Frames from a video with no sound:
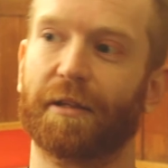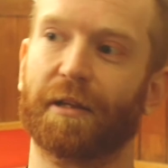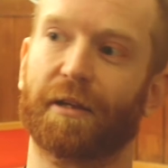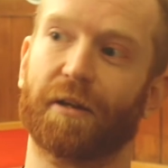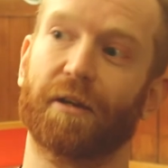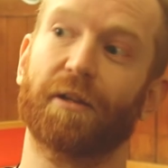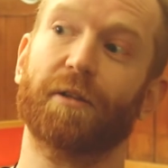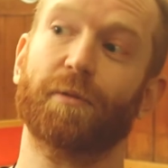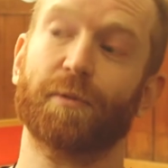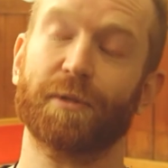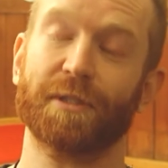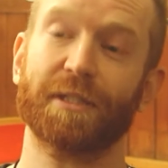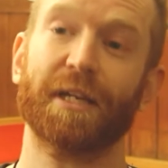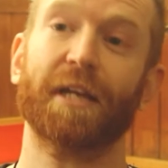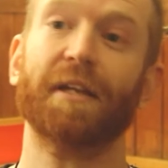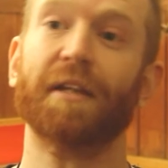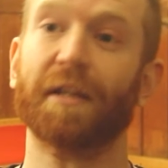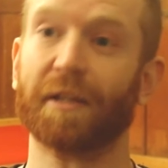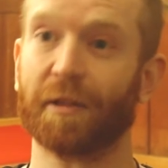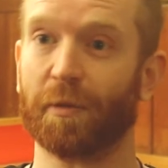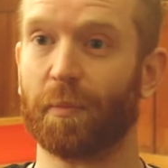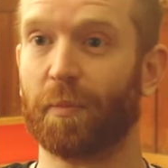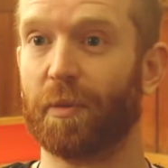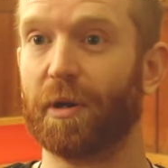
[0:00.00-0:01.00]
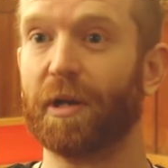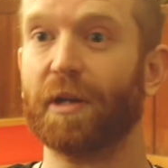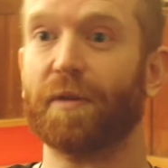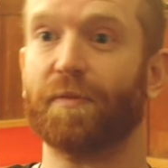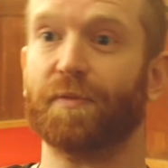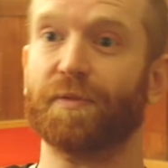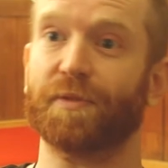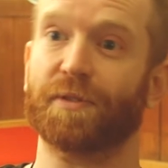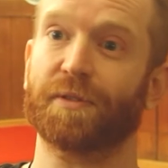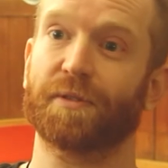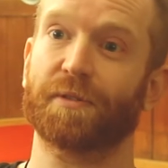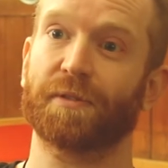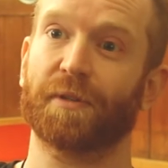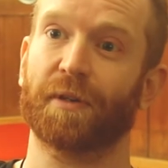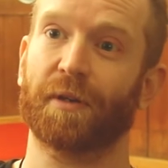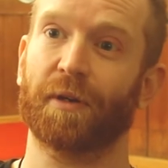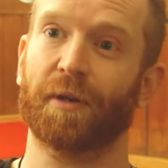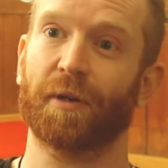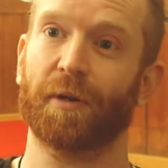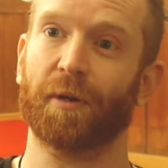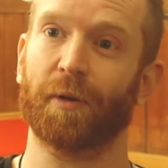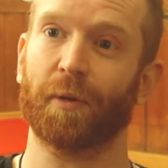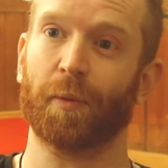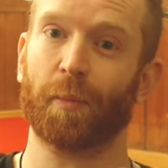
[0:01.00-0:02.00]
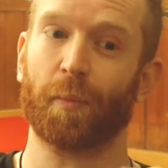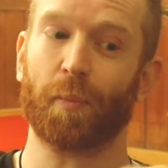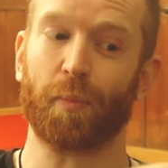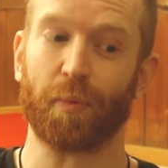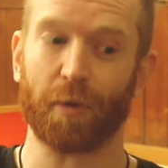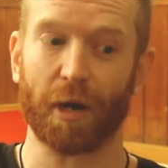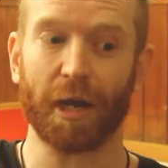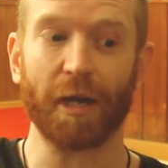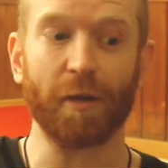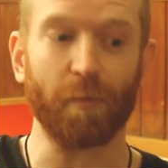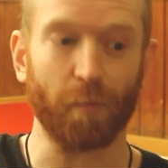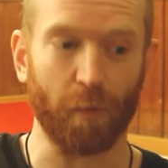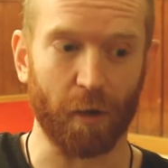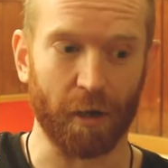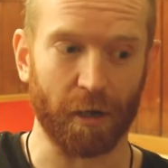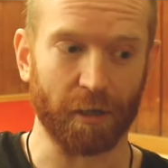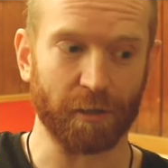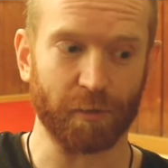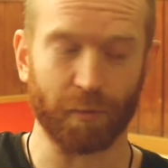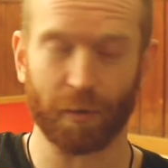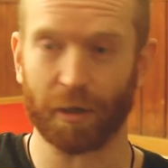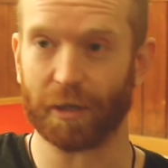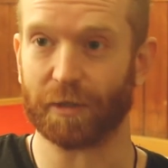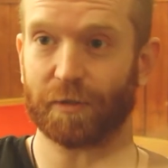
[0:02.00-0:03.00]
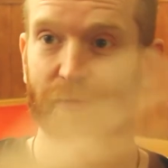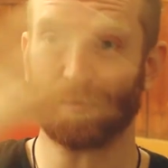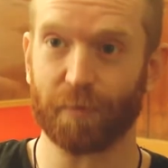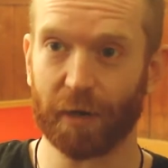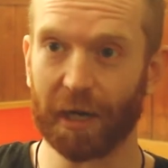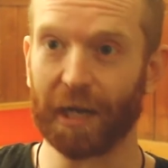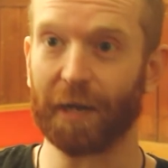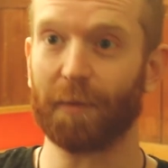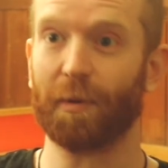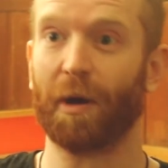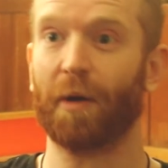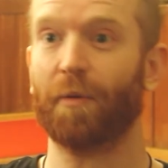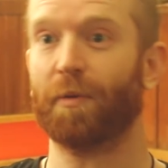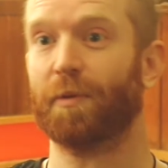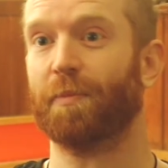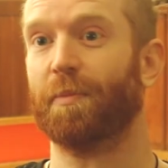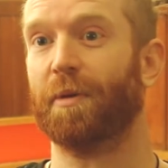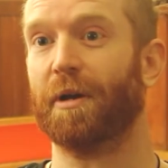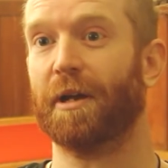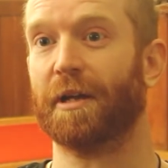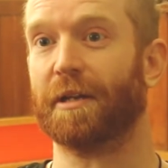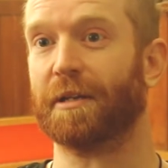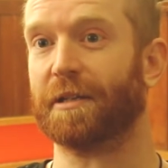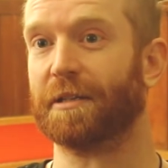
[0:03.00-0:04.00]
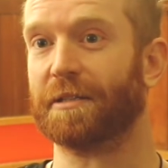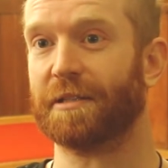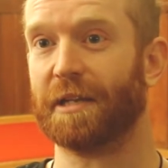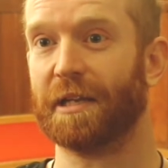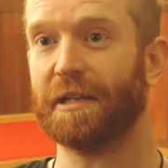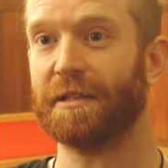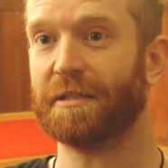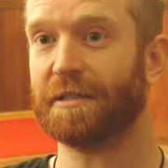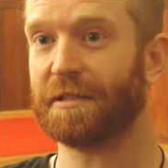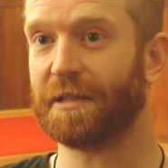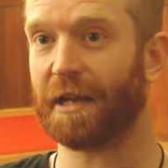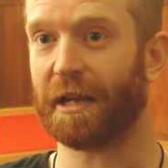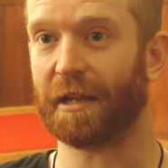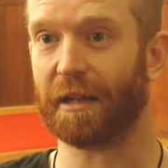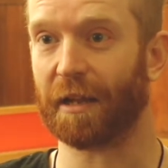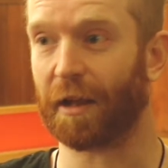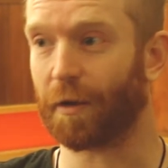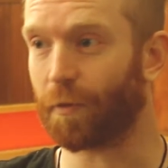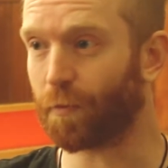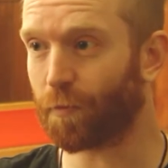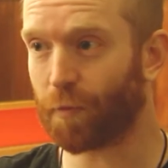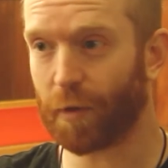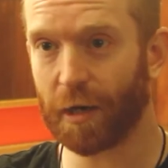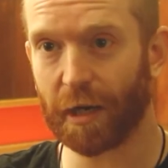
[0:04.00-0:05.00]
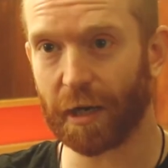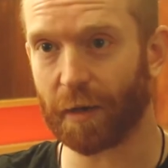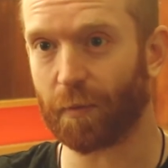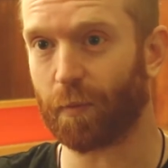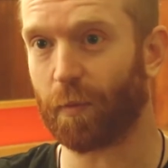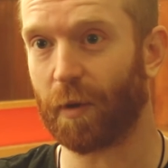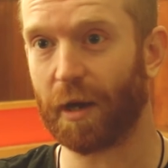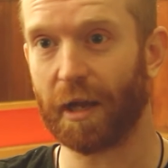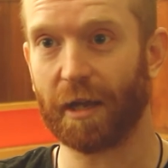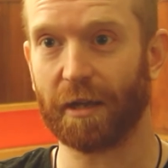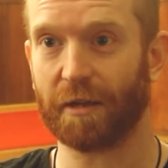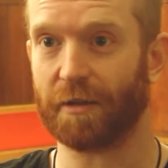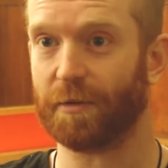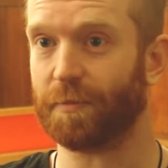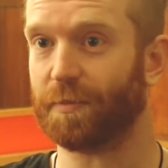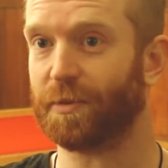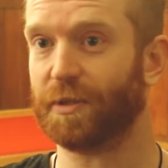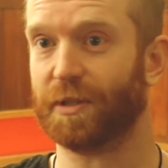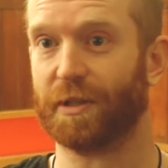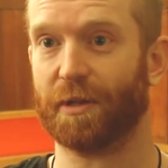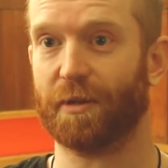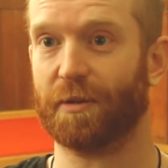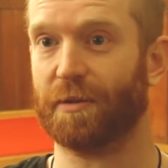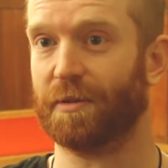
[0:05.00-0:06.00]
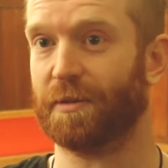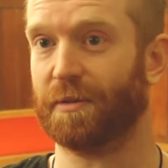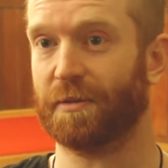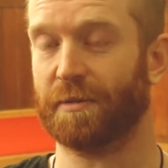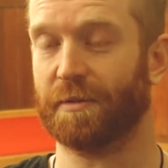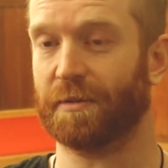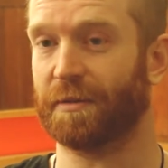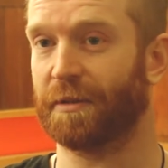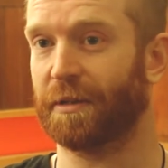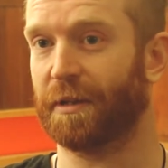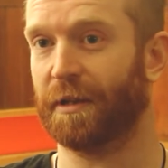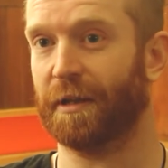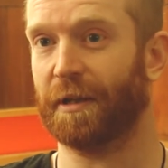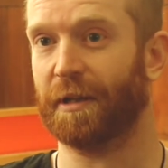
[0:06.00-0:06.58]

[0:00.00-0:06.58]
the guy that was sending the briefs brain worked really well with mine, because he'd send like really weird, obscure,